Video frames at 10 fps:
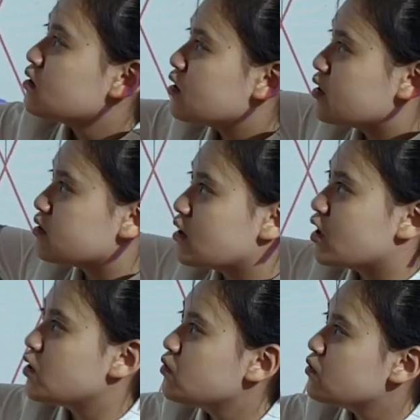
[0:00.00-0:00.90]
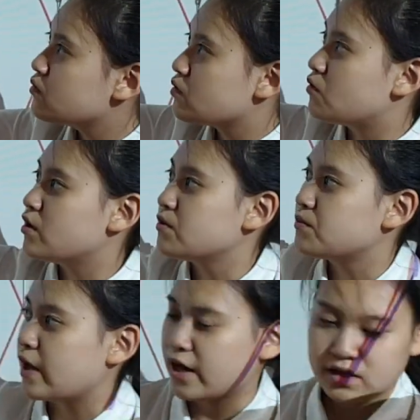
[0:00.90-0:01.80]
And now going
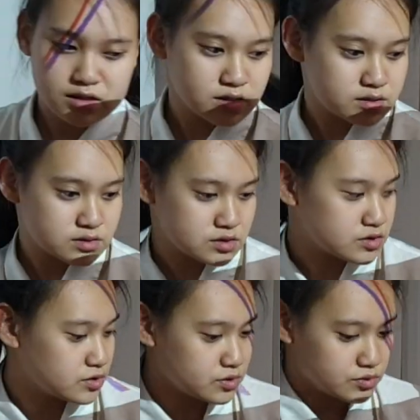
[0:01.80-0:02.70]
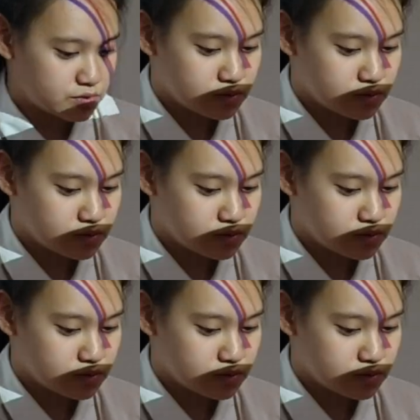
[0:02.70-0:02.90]
back to